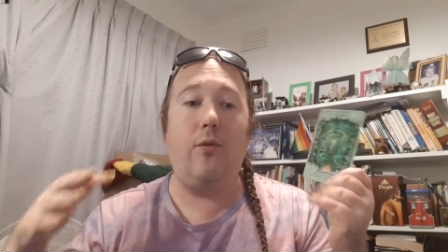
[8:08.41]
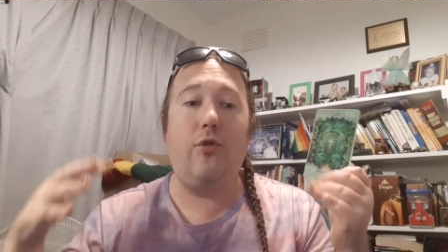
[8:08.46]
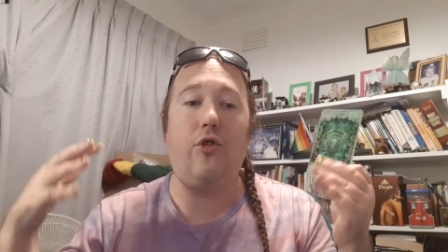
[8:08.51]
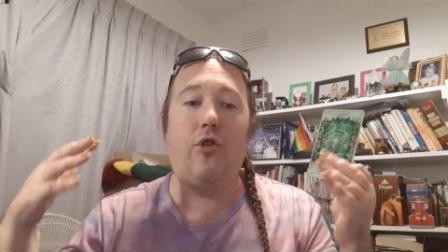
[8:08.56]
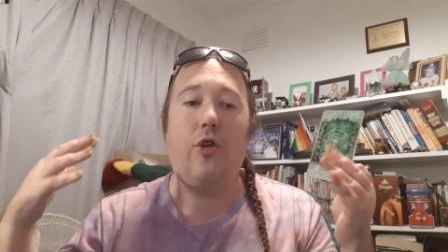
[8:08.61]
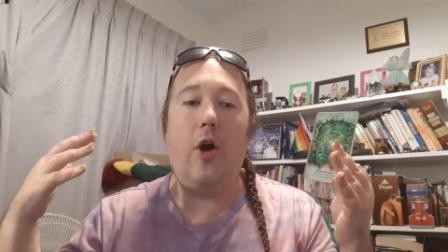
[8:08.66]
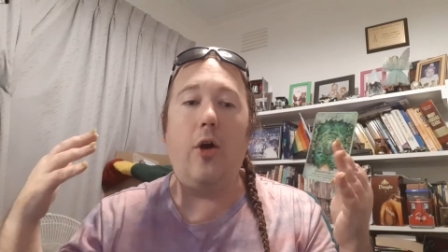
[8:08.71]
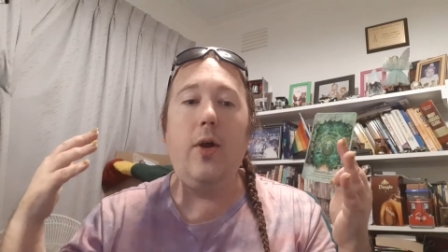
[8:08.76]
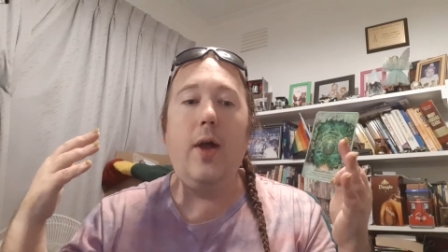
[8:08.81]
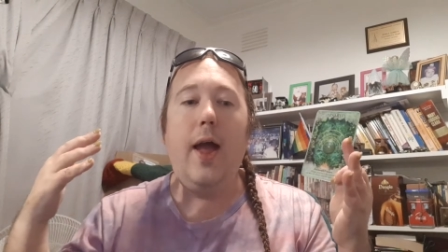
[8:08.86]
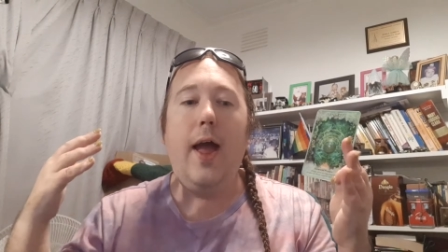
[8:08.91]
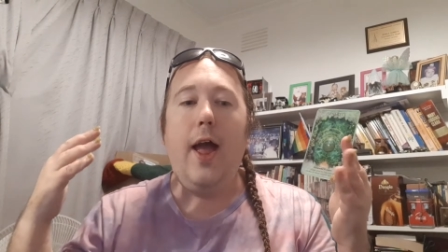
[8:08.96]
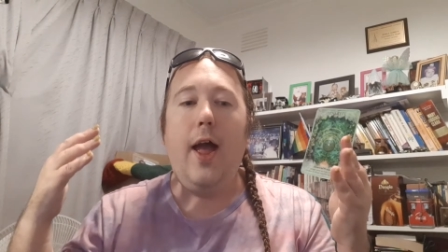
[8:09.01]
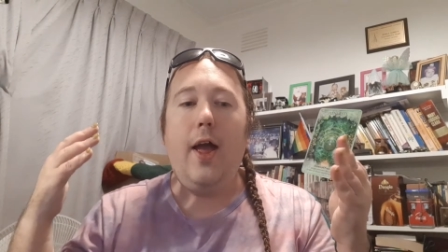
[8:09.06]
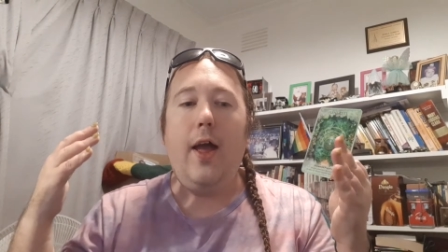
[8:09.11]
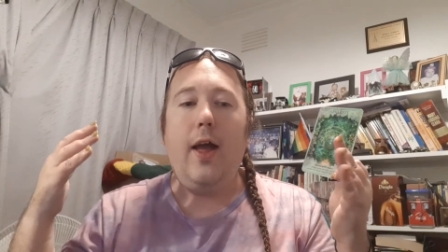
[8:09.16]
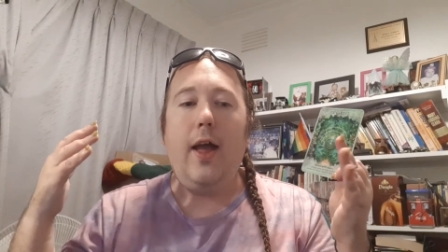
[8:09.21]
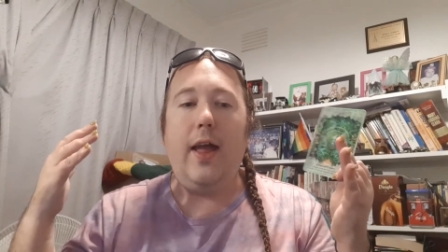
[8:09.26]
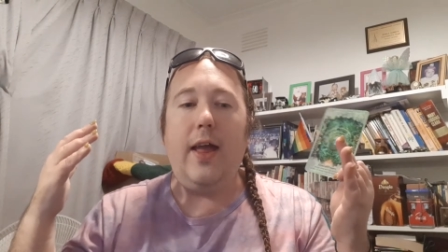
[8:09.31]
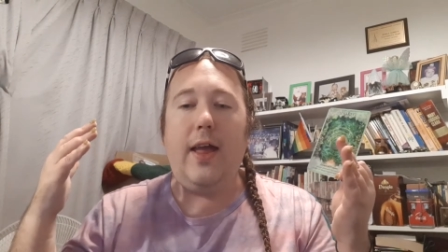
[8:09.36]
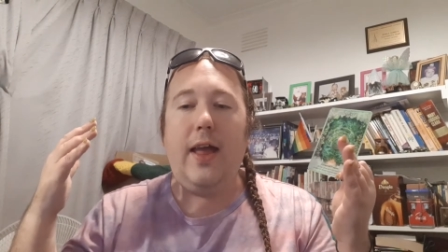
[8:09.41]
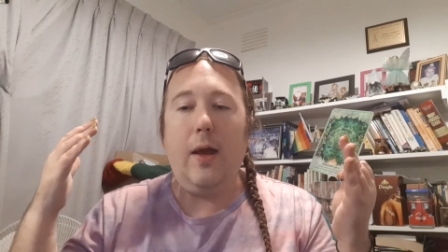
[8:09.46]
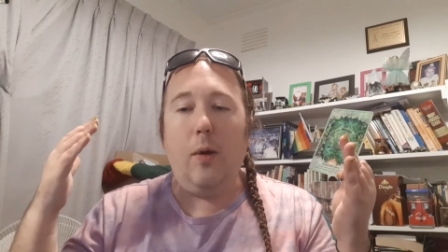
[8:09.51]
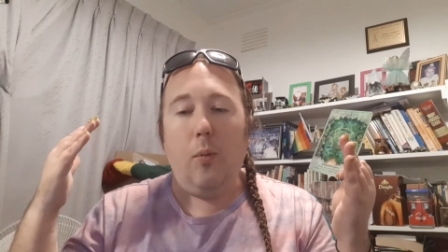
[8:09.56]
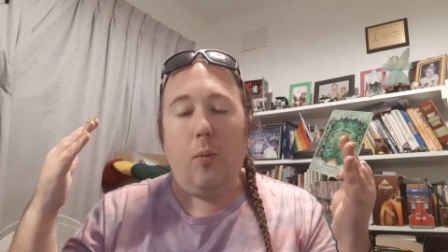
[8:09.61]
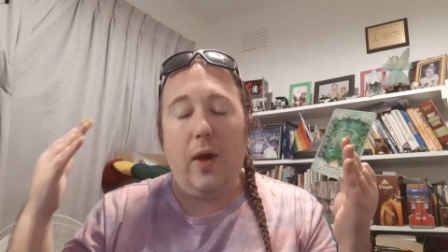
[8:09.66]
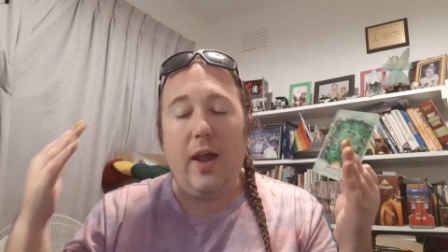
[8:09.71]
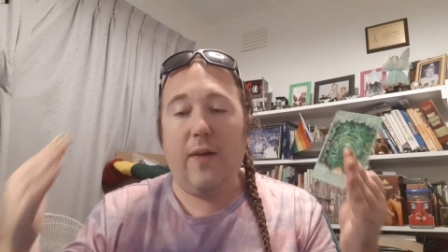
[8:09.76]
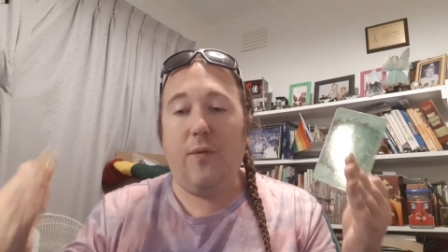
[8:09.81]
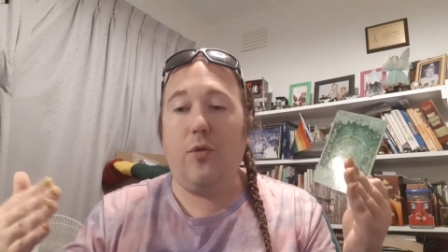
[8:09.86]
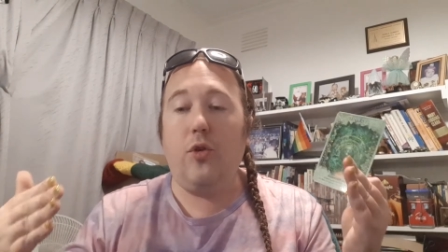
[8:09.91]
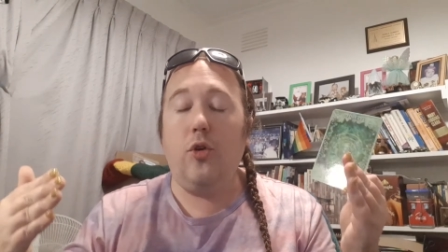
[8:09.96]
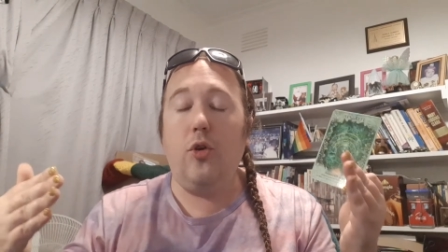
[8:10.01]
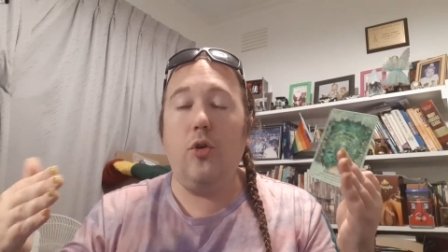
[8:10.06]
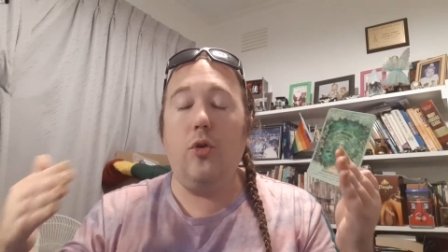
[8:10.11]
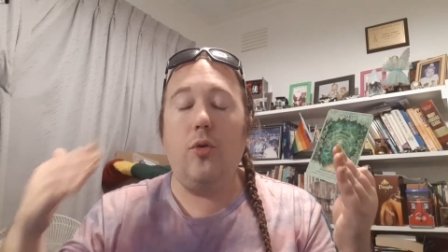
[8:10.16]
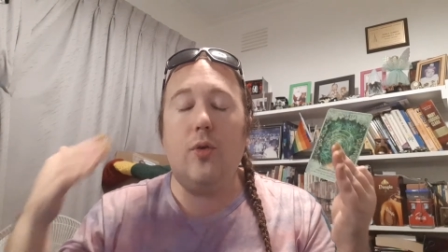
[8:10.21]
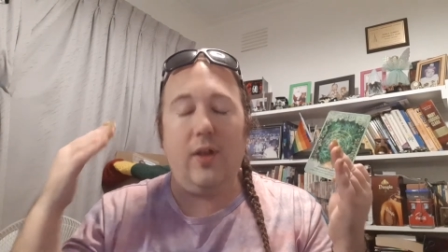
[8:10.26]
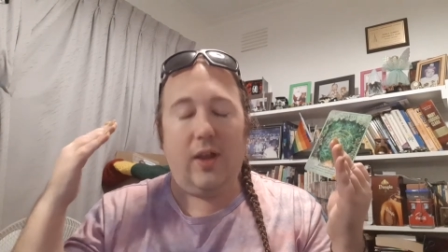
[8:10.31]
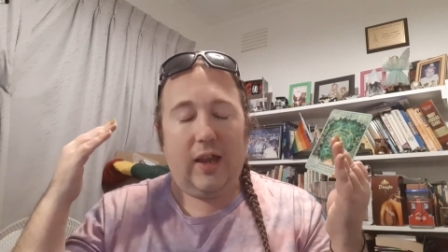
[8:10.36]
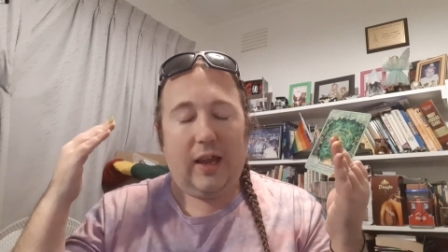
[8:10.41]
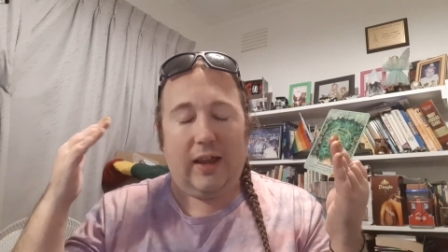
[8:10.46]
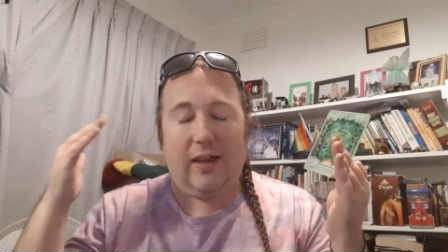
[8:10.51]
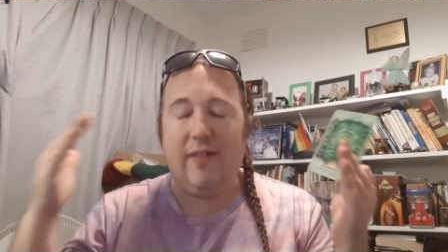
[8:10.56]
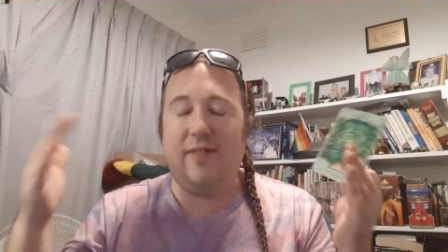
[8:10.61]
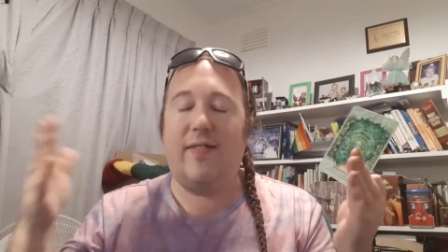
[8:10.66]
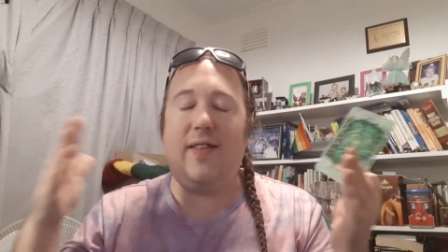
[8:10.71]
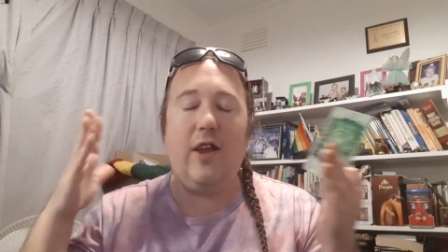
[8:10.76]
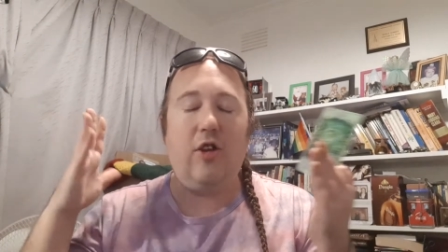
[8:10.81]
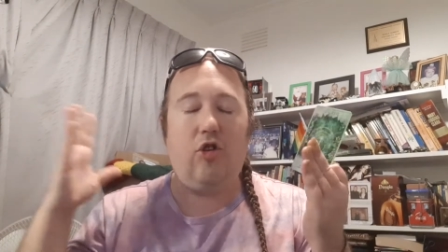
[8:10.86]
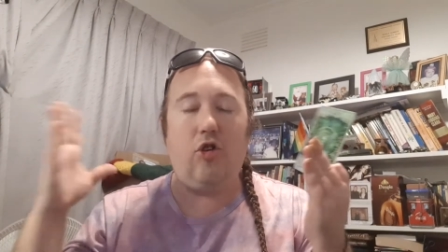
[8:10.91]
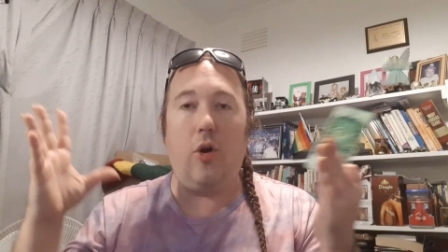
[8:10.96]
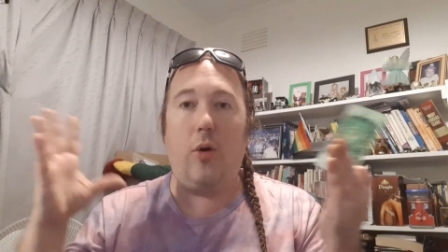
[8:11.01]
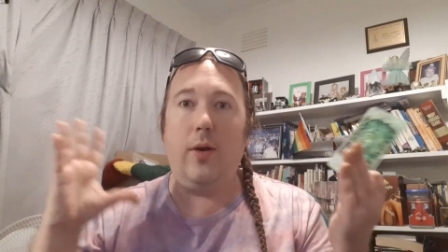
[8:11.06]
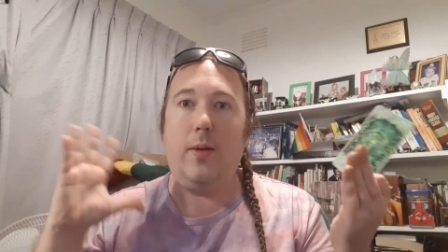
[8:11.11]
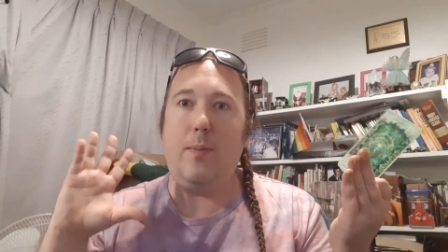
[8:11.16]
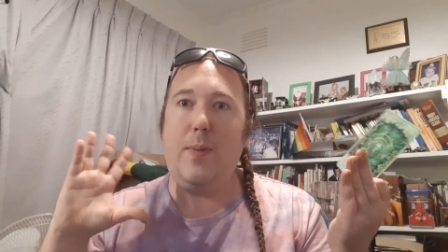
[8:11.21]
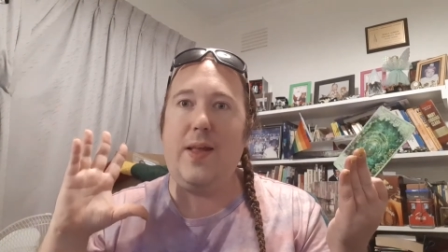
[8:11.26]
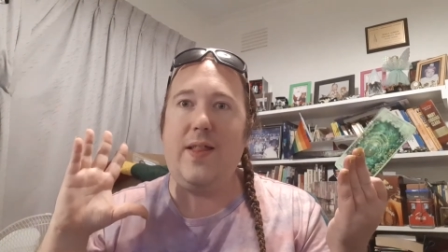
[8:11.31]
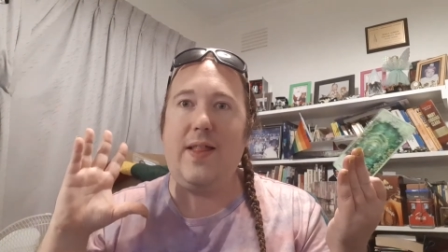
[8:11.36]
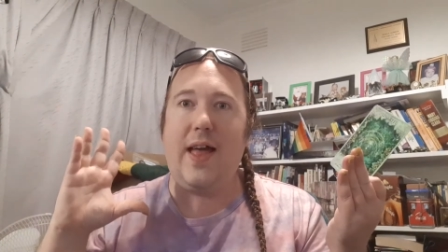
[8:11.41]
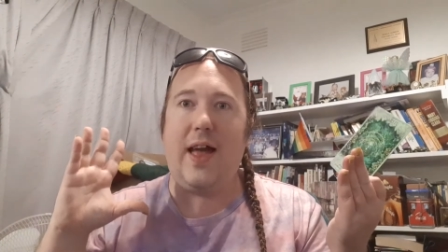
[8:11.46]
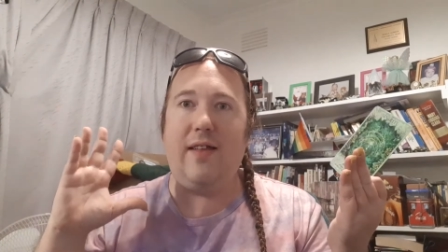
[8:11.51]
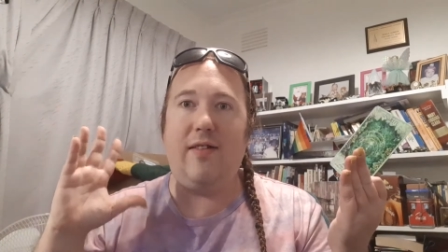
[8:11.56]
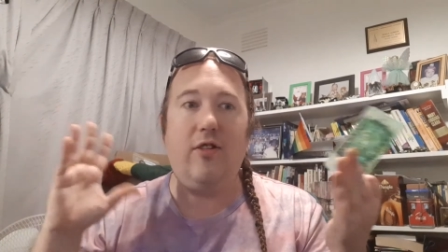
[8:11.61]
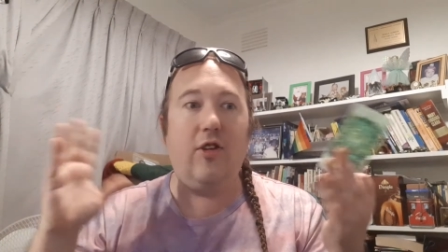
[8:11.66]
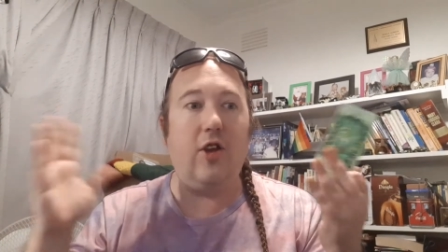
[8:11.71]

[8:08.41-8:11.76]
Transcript: So because they're showing me that,